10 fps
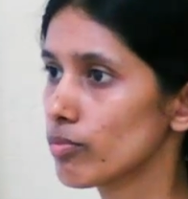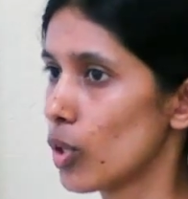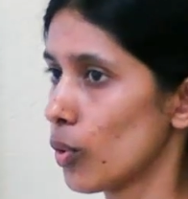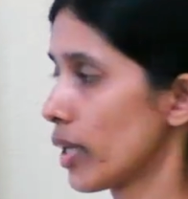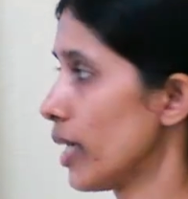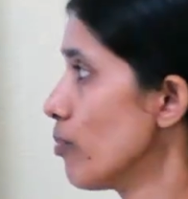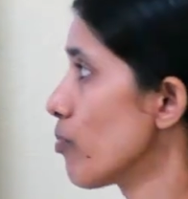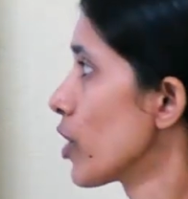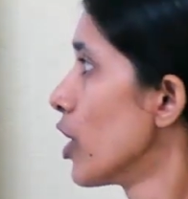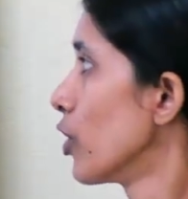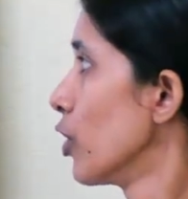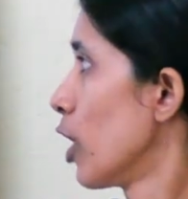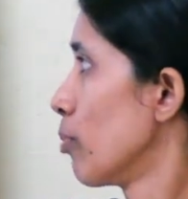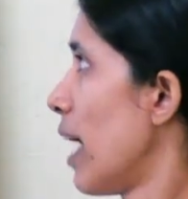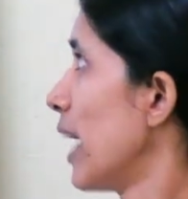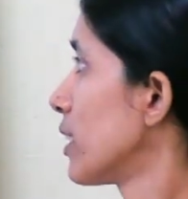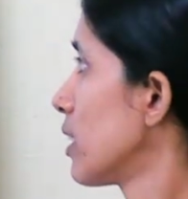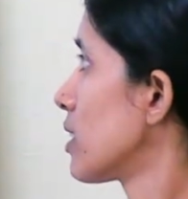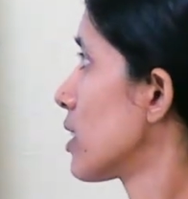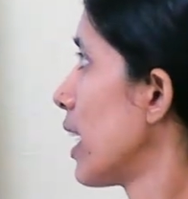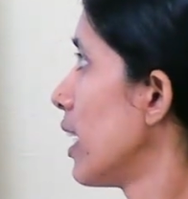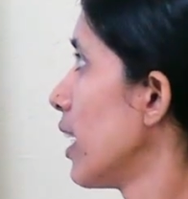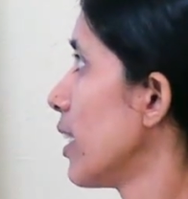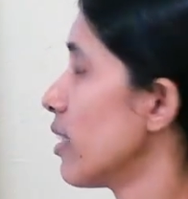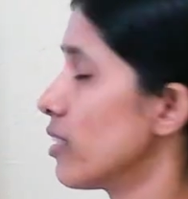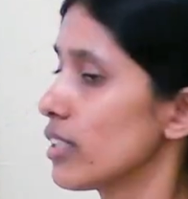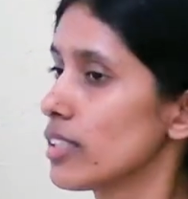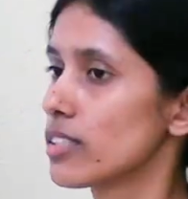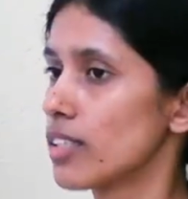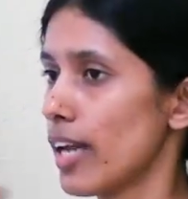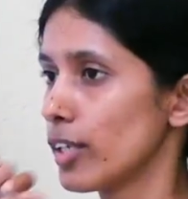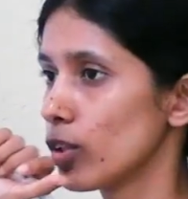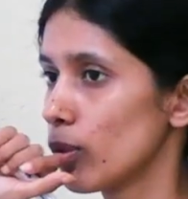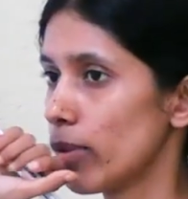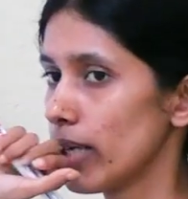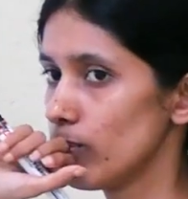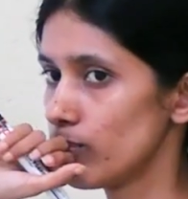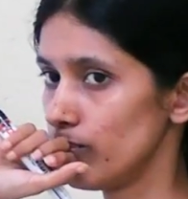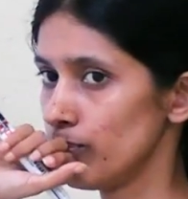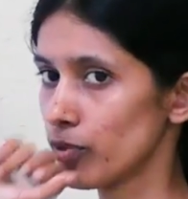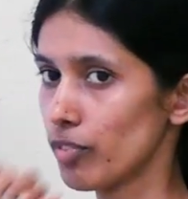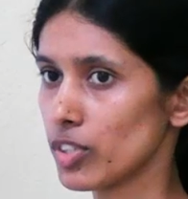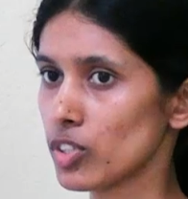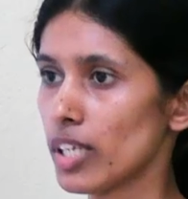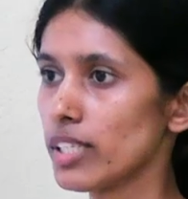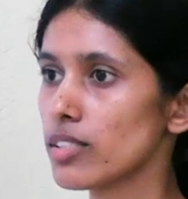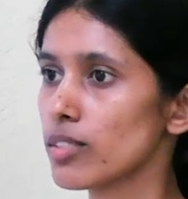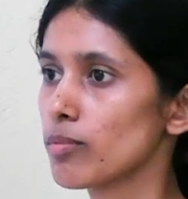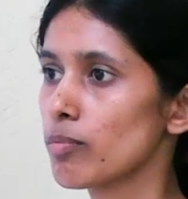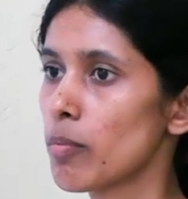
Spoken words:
Okay, your mantle cell layer is lined by which cells?